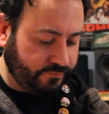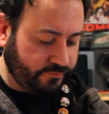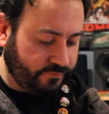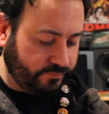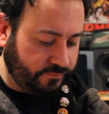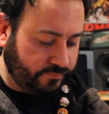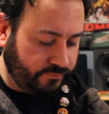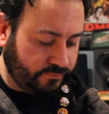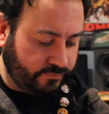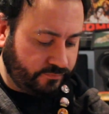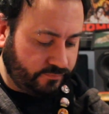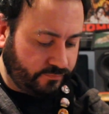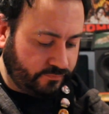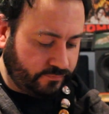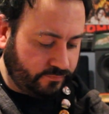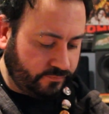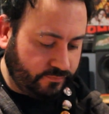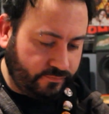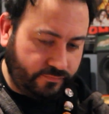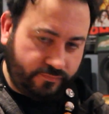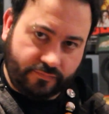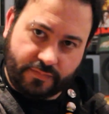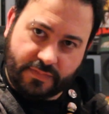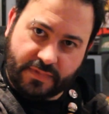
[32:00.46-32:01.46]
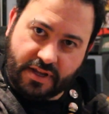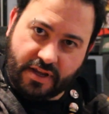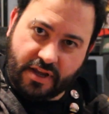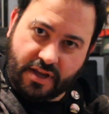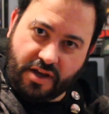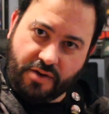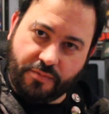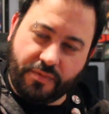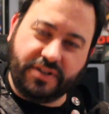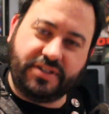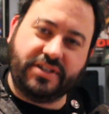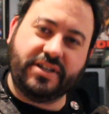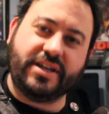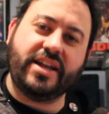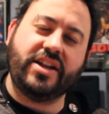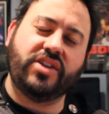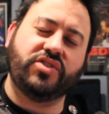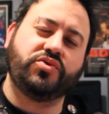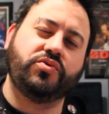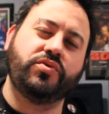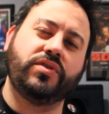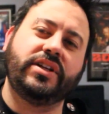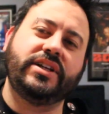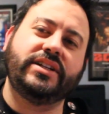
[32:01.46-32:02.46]
Once again,
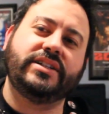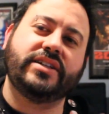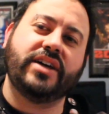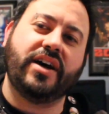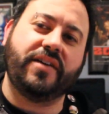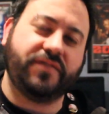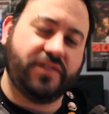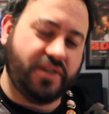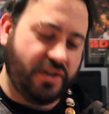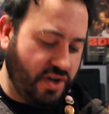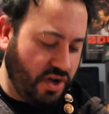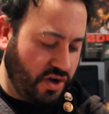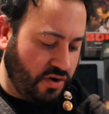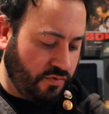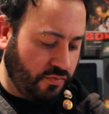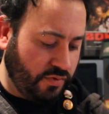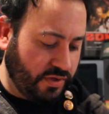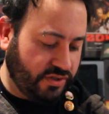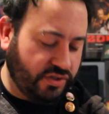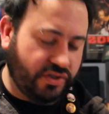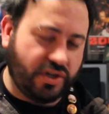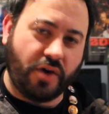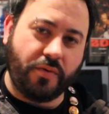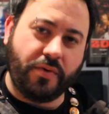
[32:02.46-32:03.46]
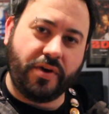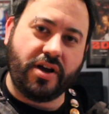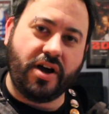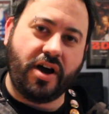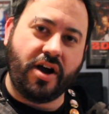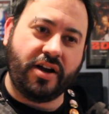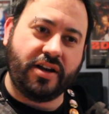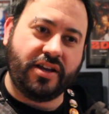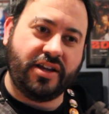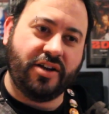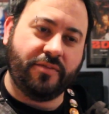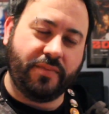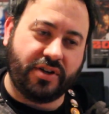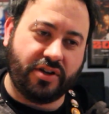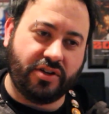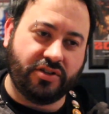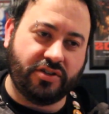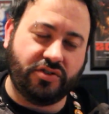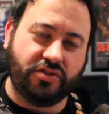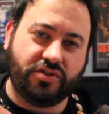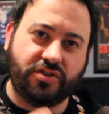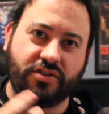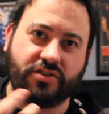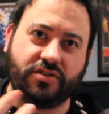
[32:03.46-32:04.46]
it's really tough to know what's going on here
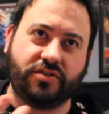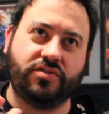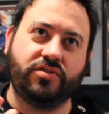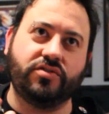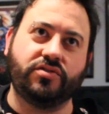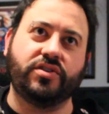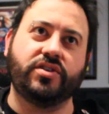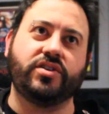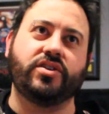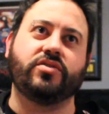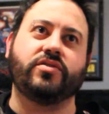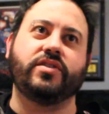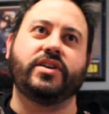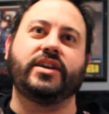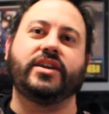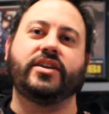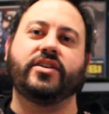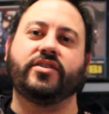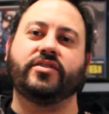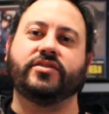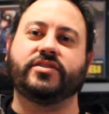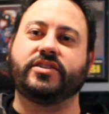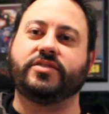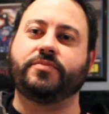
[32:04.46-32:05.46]
because you're just using your ears.